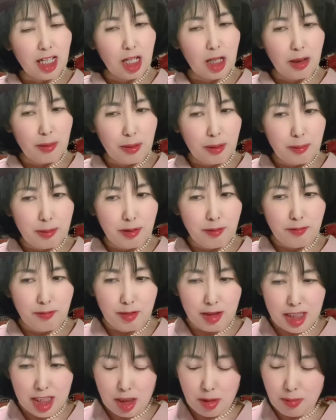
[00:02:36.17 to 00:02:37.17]

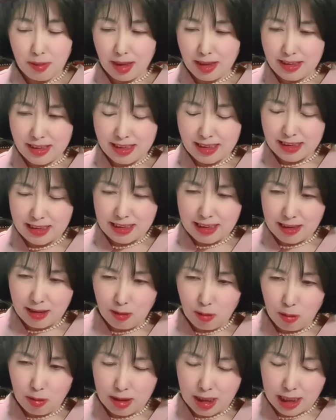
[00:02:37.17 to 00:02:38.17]
victimized, or
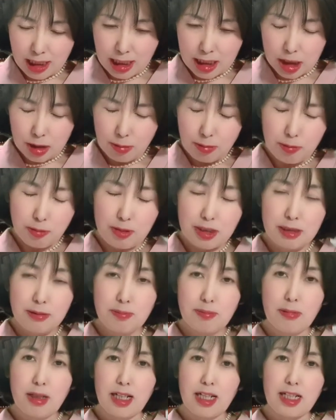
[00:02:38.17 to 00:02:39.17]
the kind of with
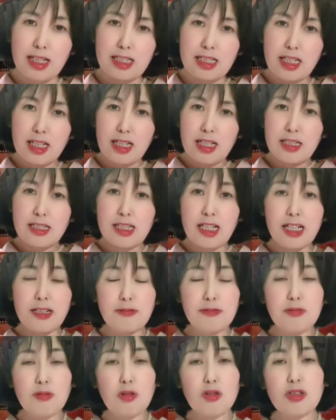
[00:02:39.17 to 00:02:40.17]
my
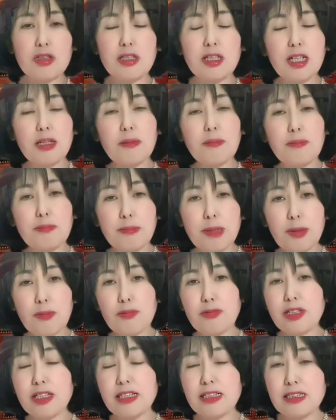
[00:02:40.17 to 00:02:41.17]
lifelong
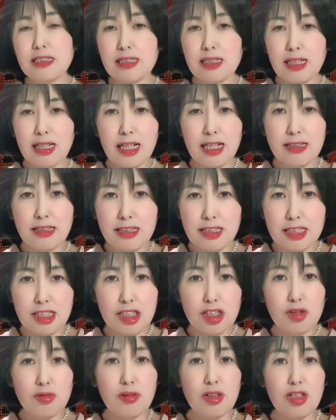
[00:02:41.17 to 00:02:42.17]
memories and the
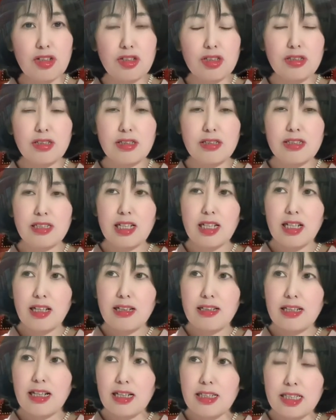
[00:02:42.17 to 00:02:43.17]
situations
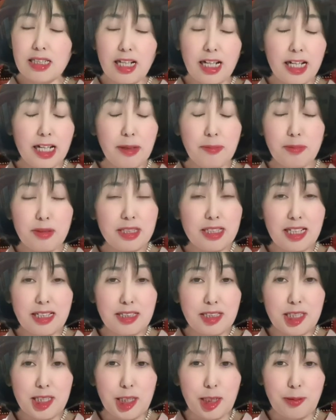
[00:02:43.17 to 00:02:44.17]
that I have been
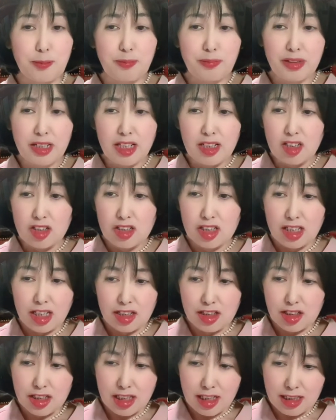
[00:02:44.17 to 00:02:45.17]
under, such
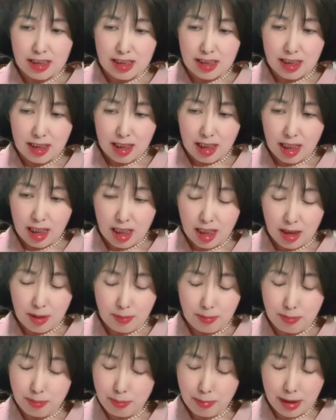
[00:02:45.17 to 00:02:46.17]
as
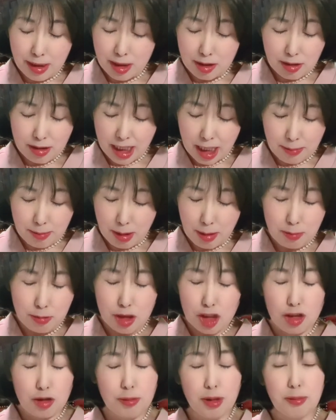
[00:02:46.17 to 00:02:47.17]
came up to
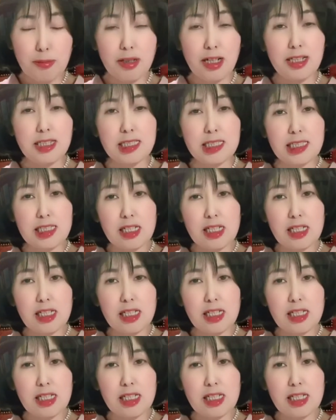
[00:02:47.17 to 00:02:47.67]
my mind.